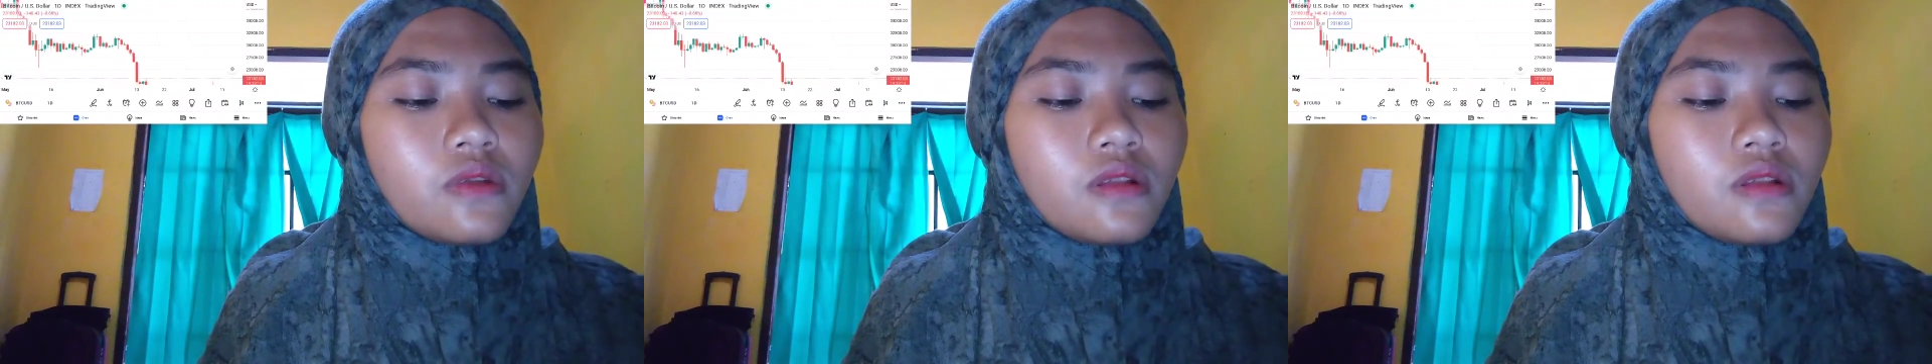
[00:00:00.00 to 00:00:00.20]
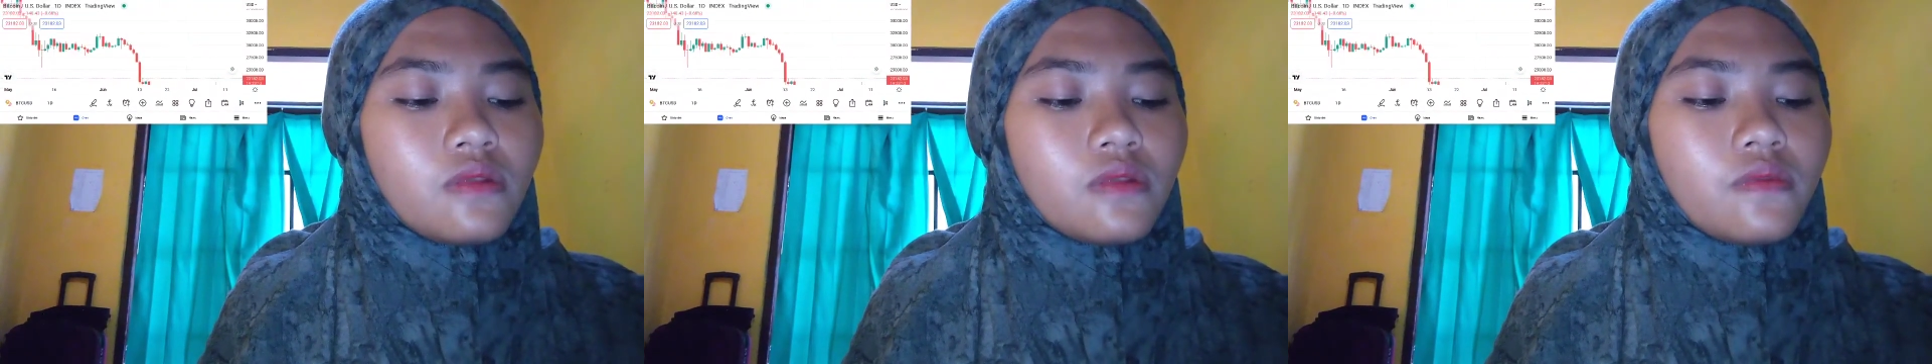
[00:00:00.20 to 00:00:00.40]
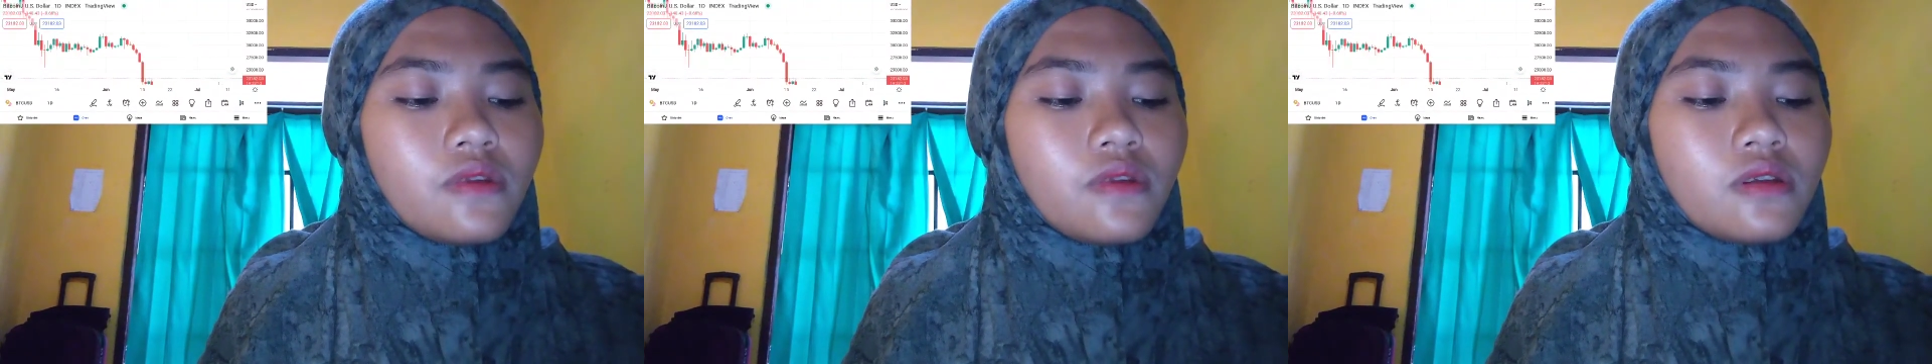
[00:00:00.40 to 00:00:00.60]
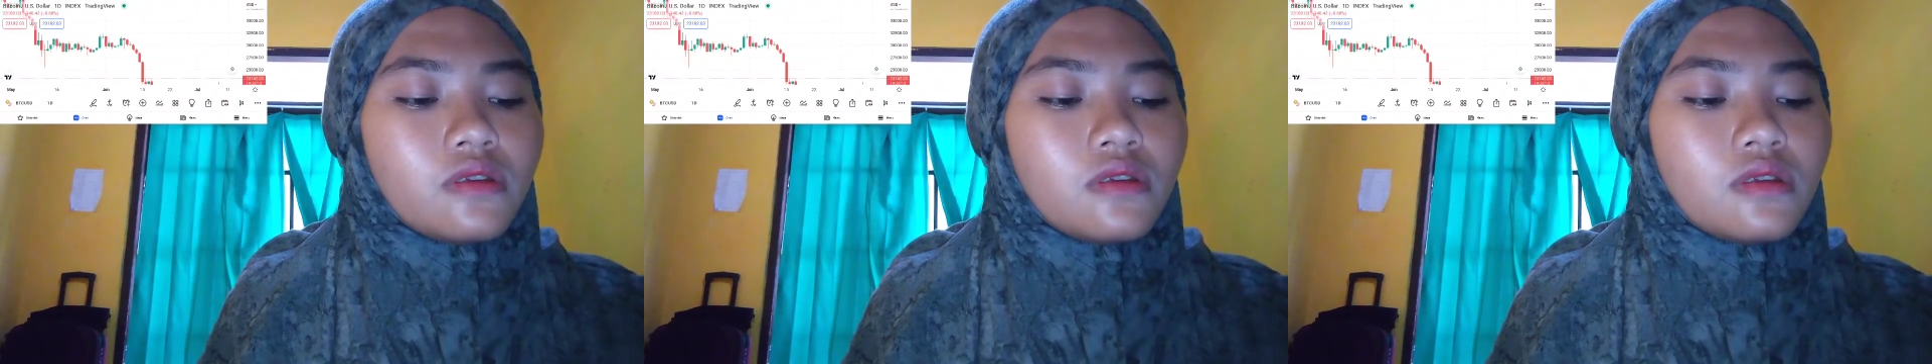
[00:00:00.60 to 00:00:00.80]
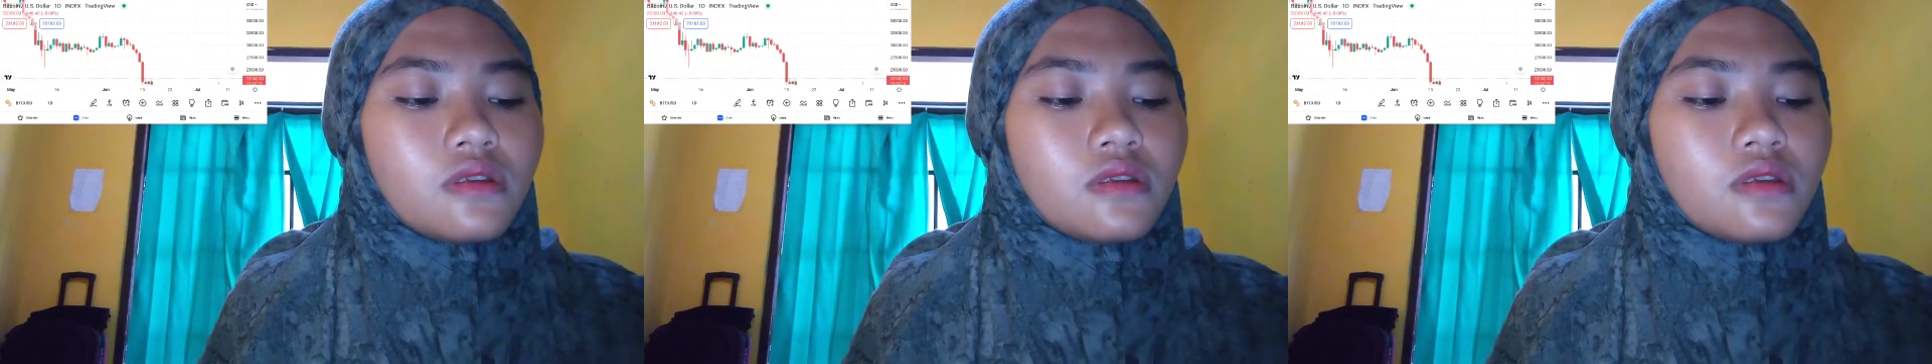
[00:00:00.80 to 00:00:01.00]
well
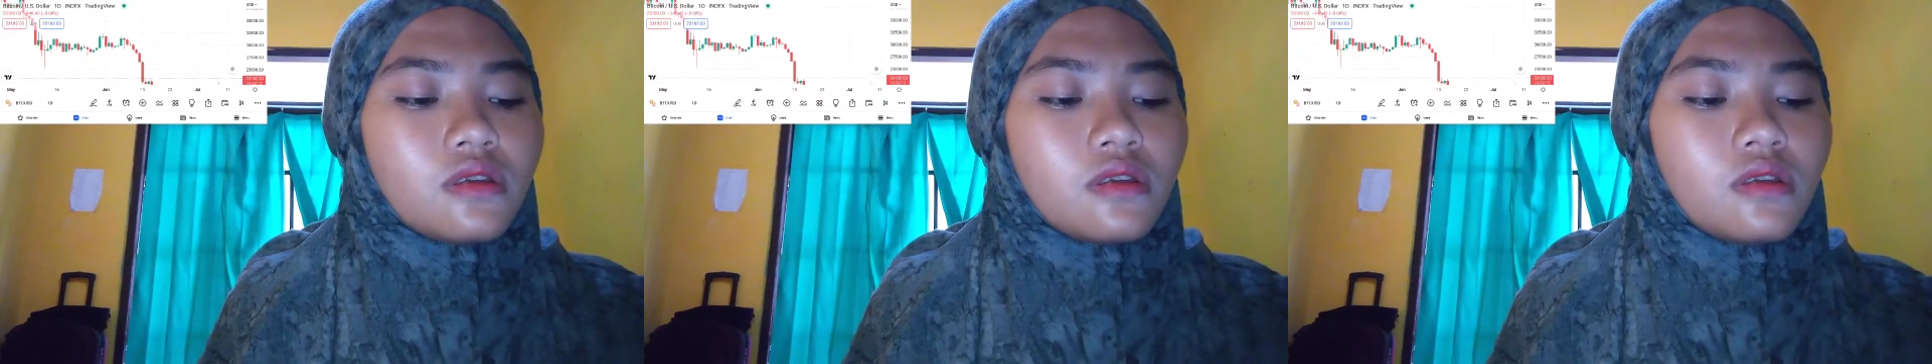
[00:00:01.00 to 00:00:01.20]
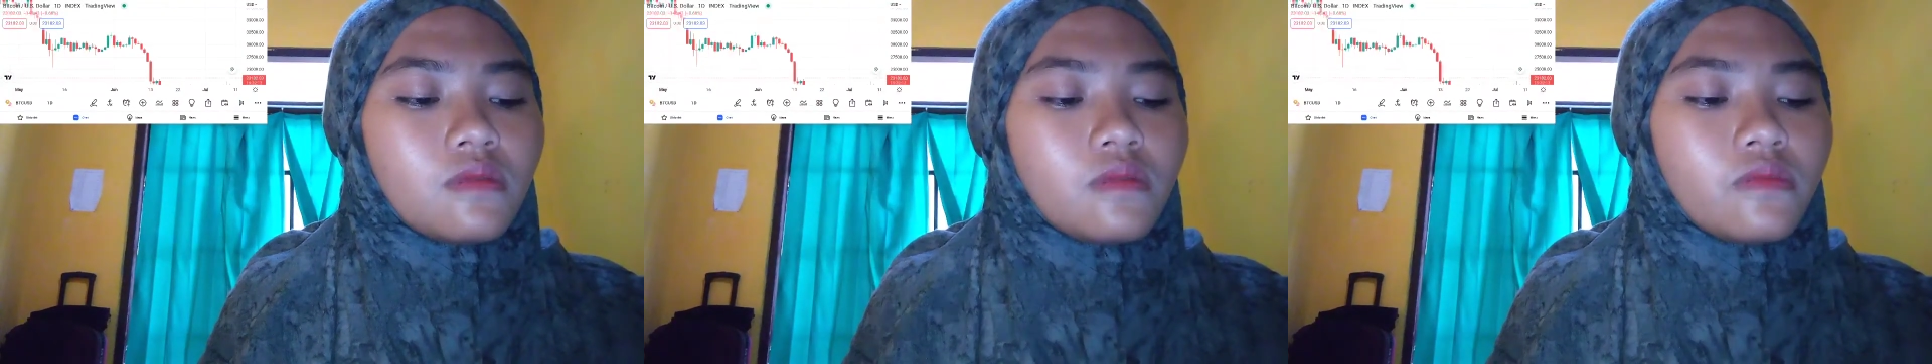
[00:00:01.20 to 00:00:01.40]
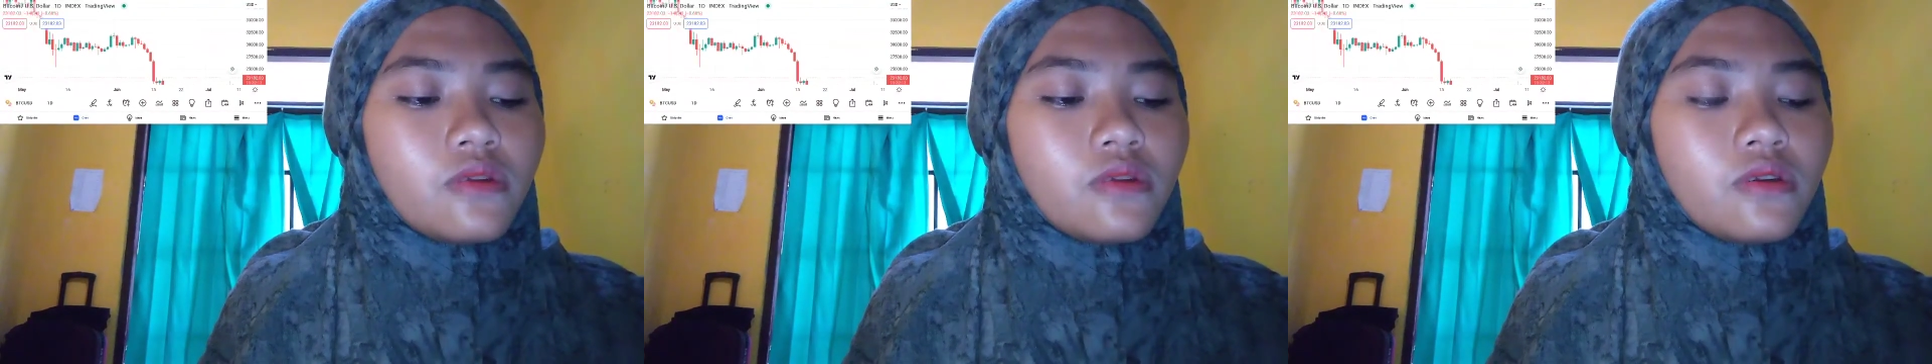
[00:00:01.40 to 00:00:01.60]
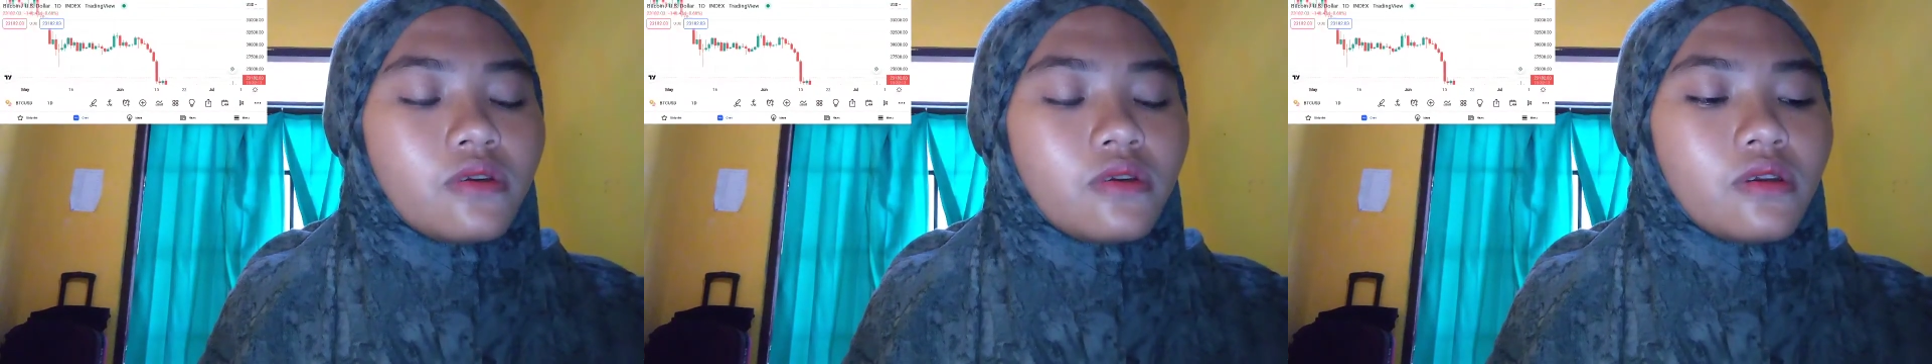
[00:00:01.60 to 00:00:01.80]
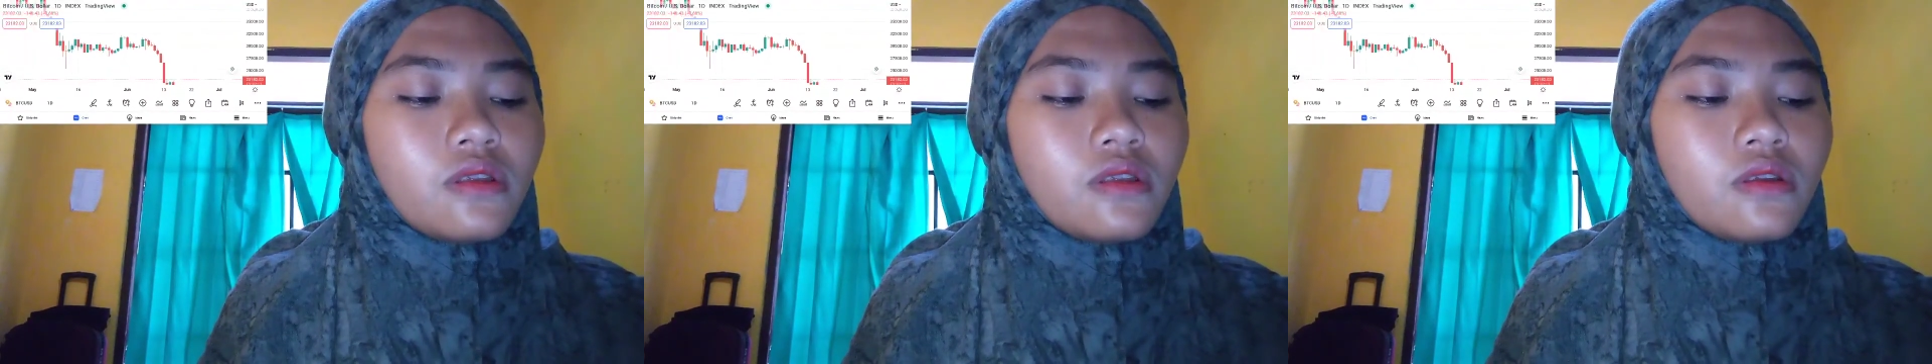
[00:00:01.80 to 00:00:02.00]
versed in
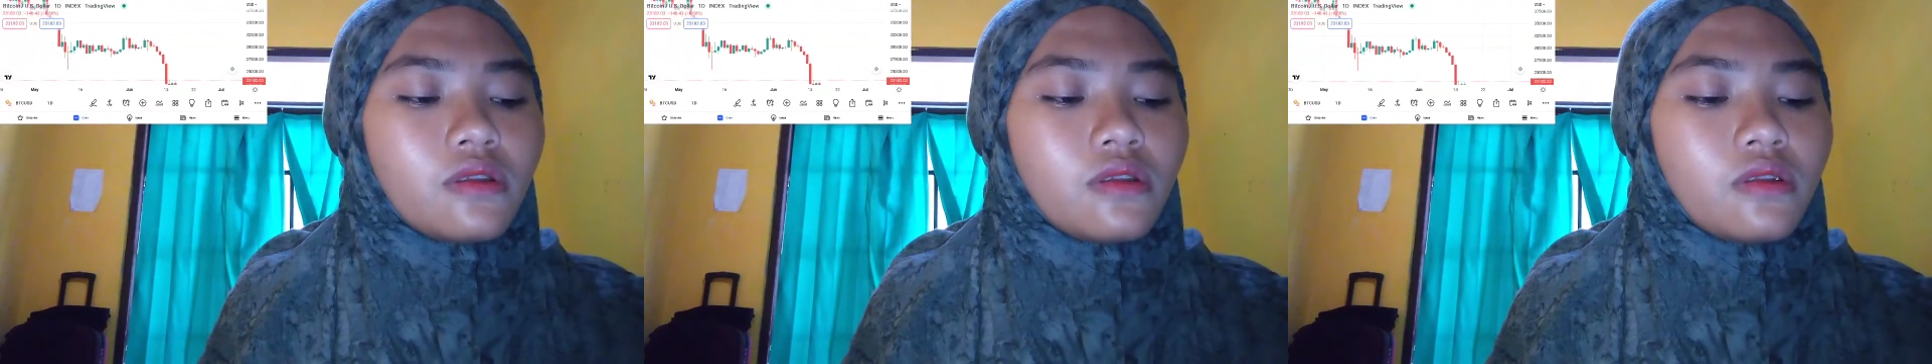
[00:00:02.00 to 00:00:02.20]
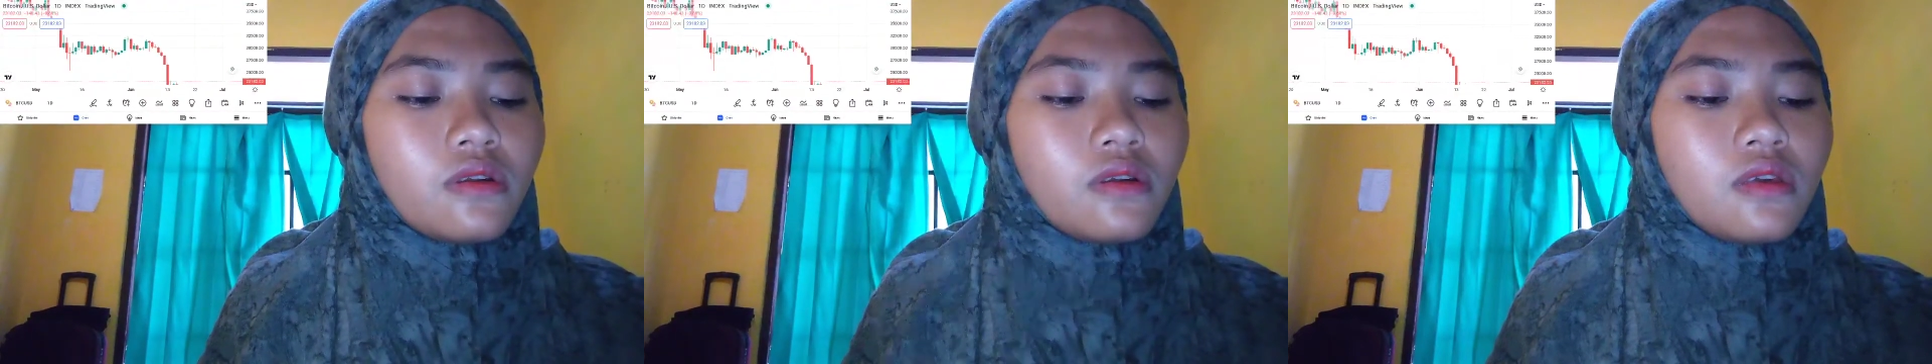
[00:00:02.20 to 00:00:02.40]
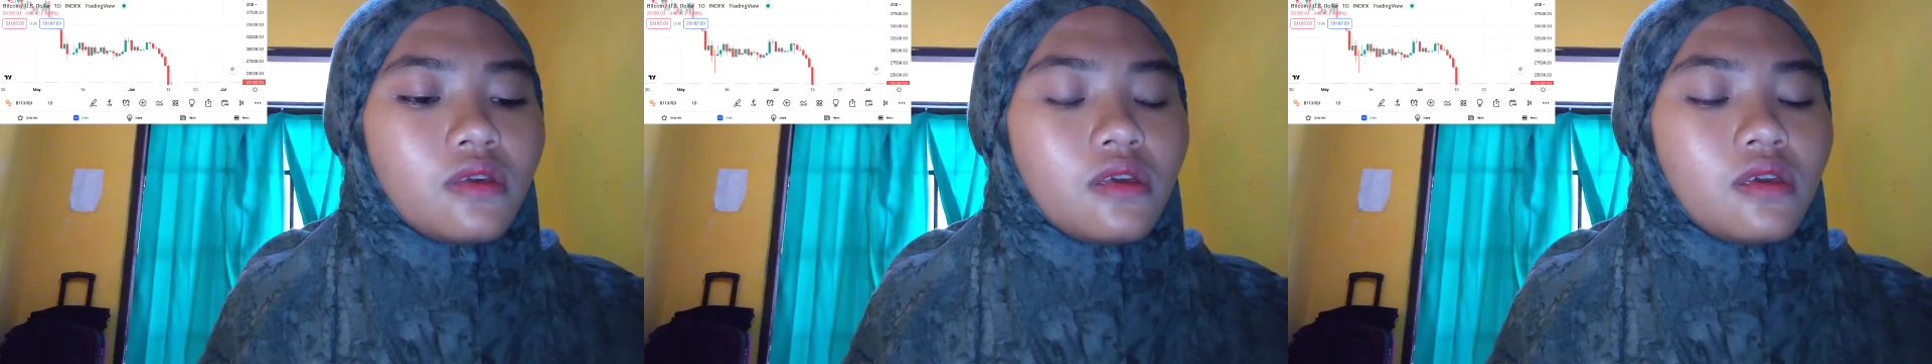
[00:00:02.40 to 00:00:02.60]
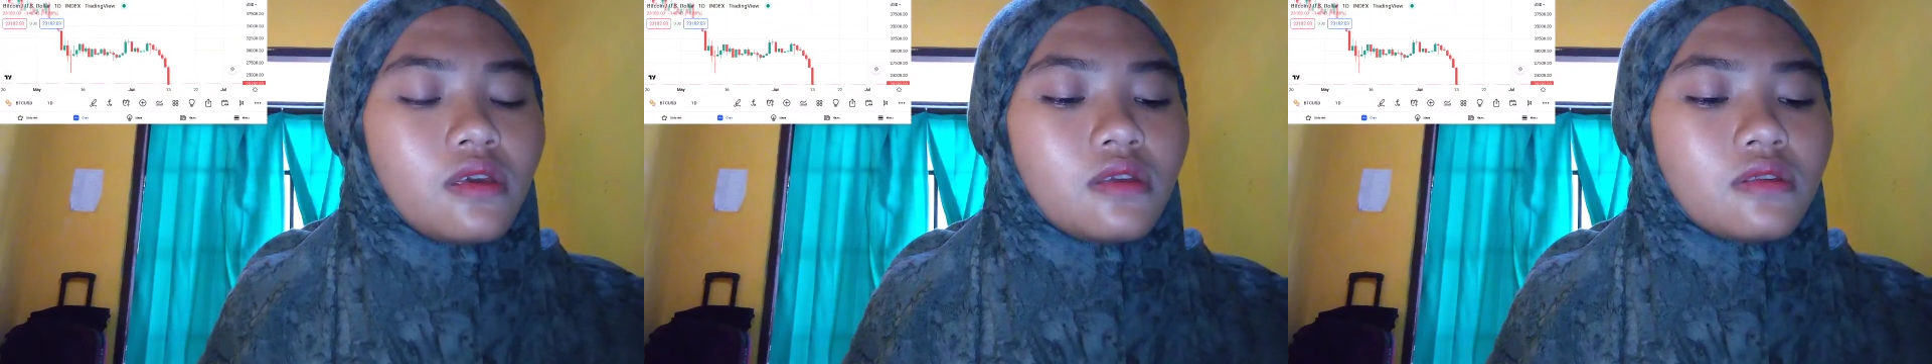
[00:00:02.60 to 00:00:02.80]
blockchain technology,